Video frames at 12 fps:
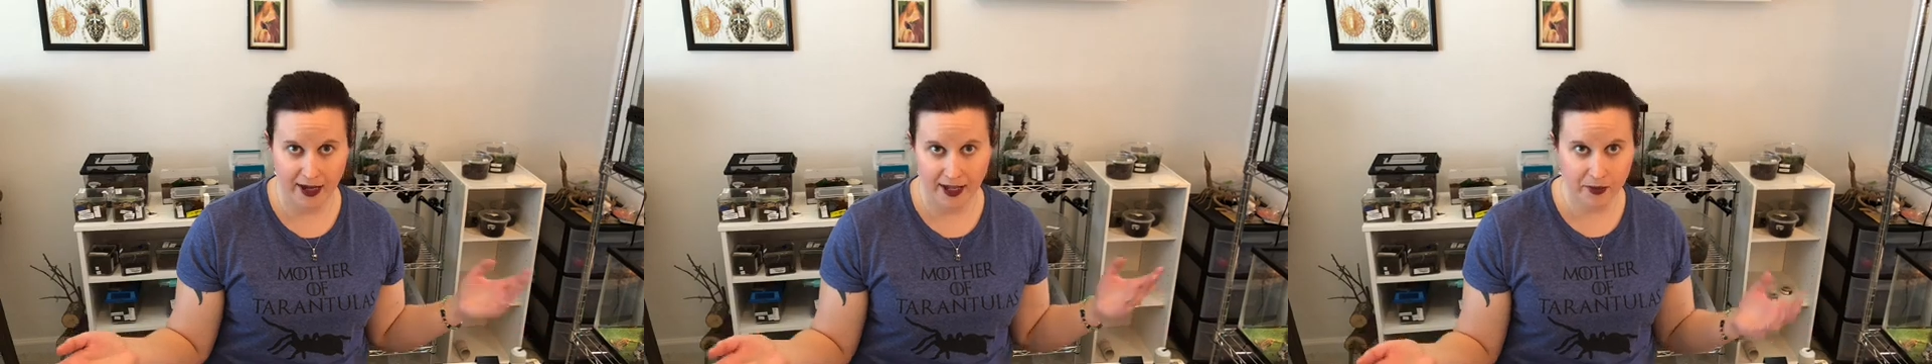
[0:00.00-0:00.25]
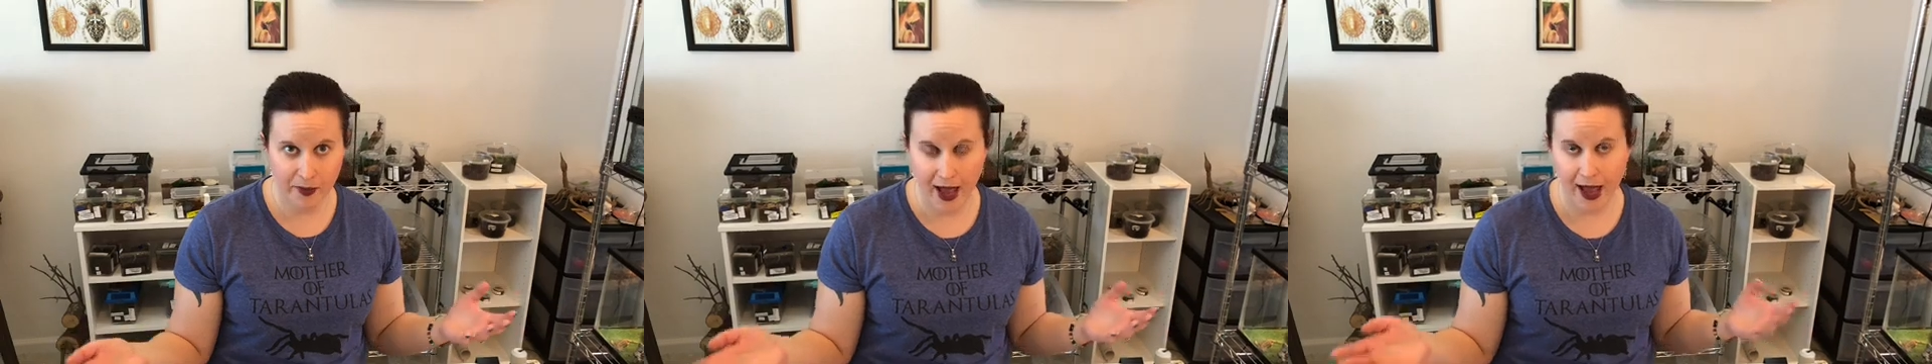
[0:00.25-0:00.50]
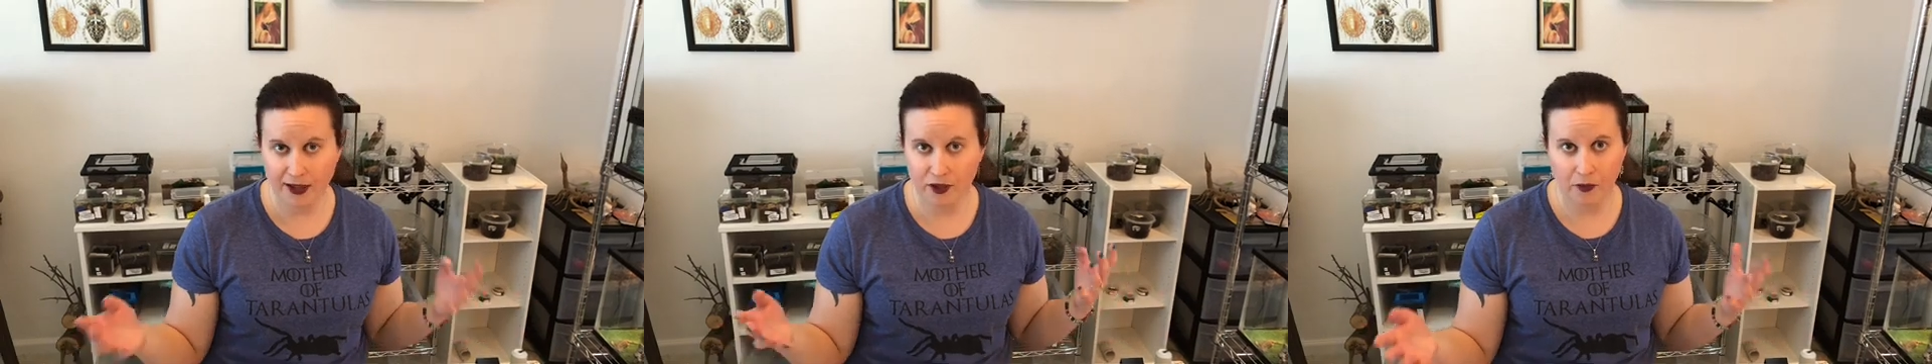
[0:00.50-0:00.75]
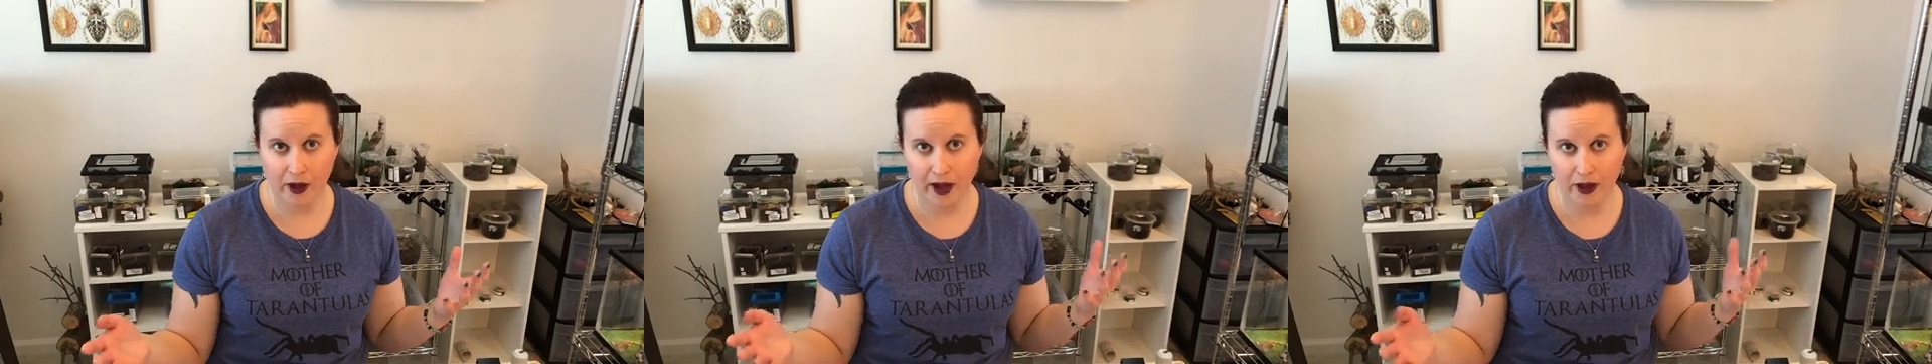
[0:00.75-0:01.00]
and it's packed
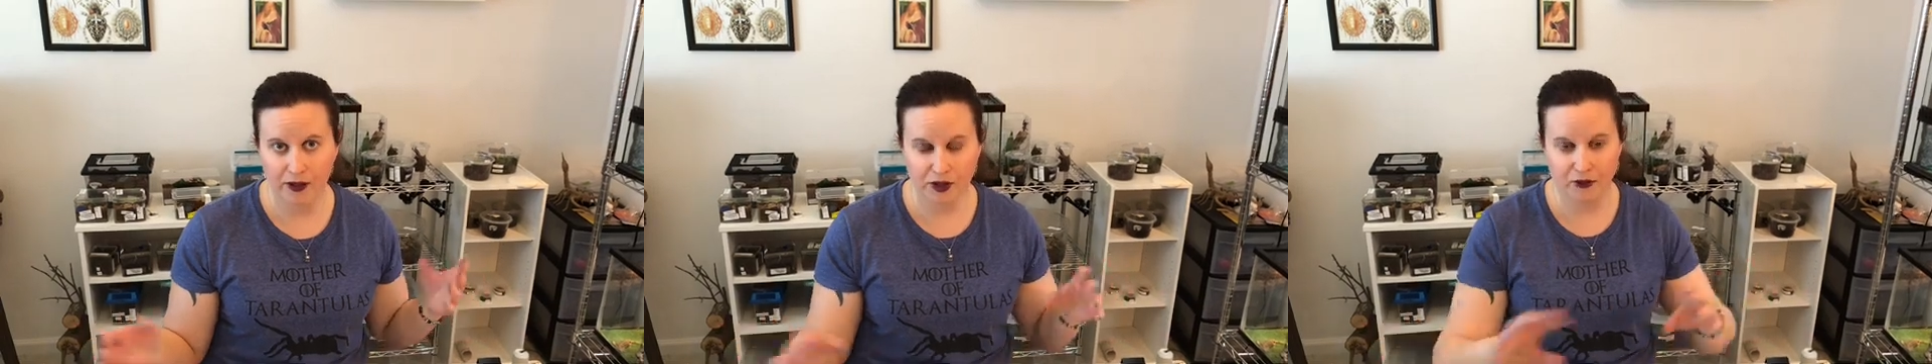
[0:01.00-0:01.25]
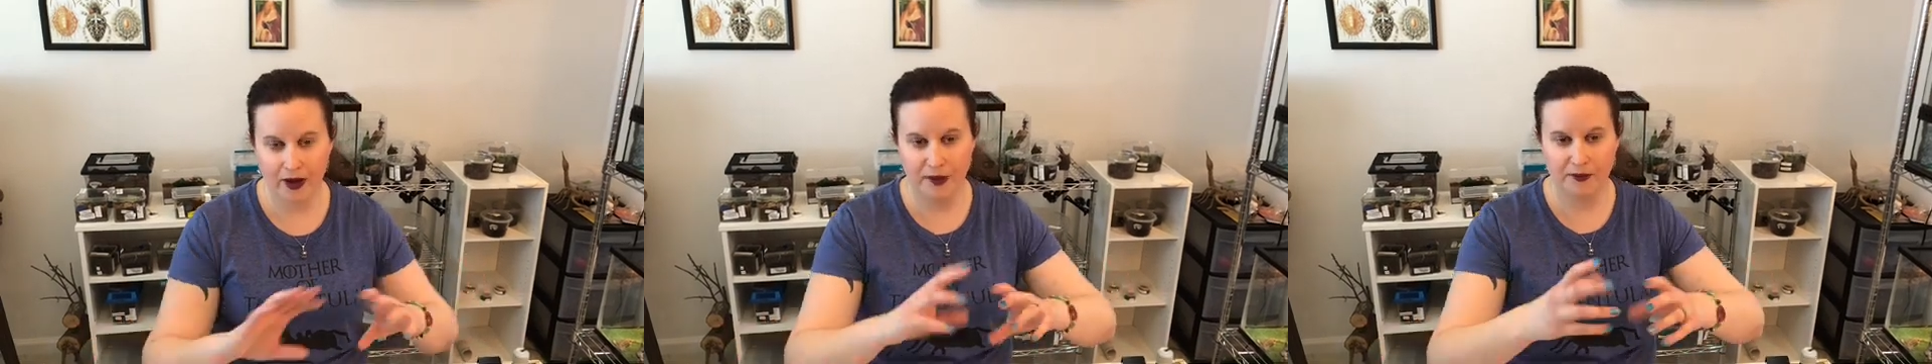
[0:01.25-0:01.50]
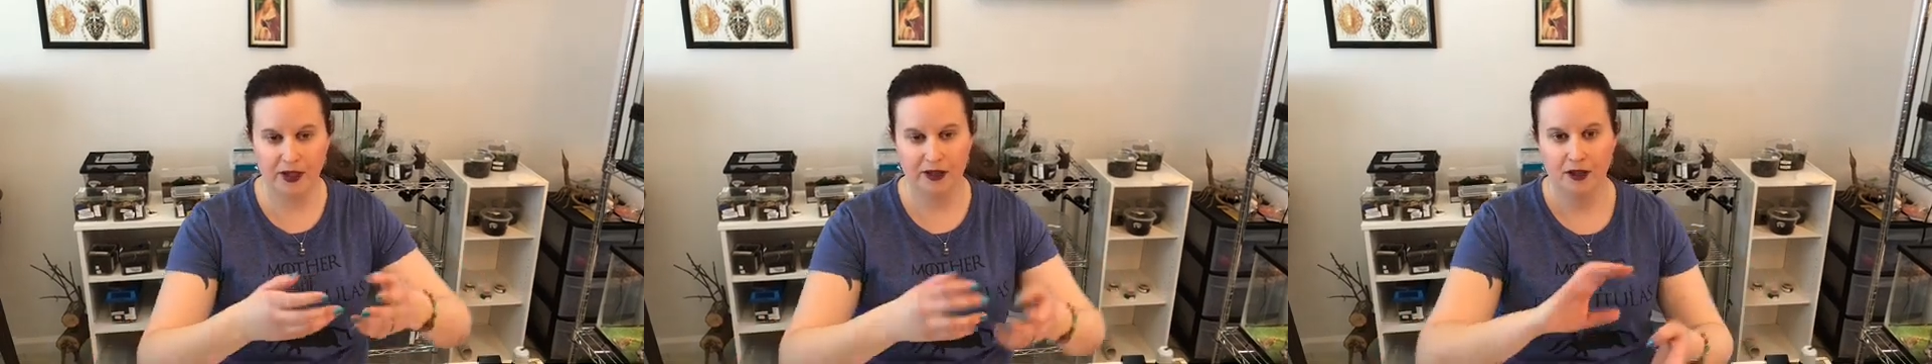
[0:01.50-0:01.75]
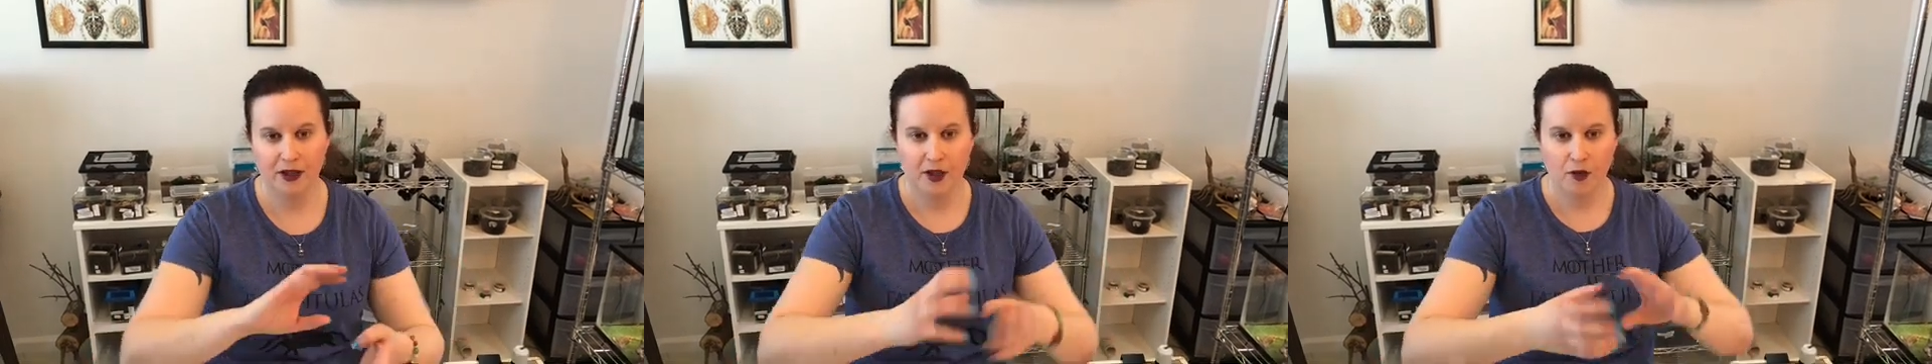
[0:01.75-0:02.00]
well, it's wrapped in